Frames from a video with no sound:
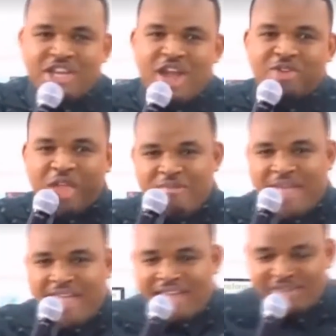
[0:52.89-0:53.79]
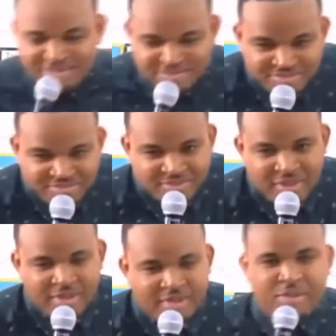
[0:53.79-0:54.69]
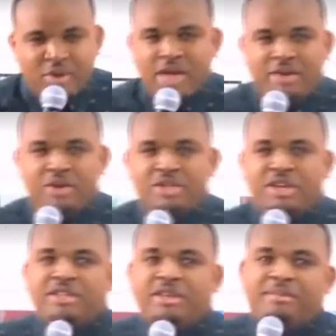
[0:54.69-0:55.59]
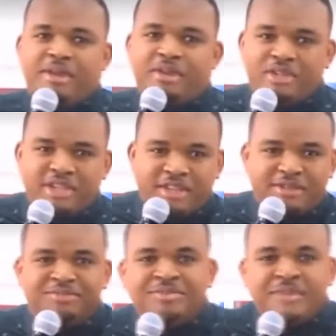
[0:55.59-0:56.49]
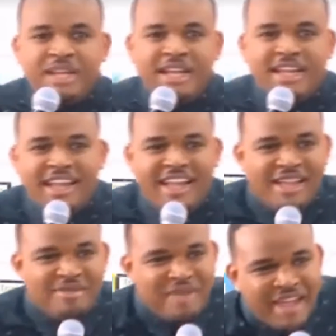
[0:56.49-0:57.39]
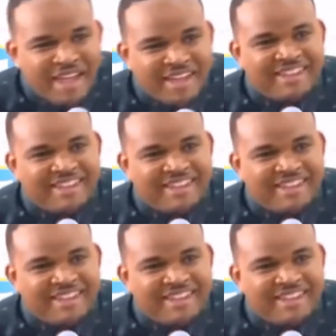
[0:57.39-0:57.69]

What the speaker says: amen. Paula, don't shout amen. Not yet. Amen.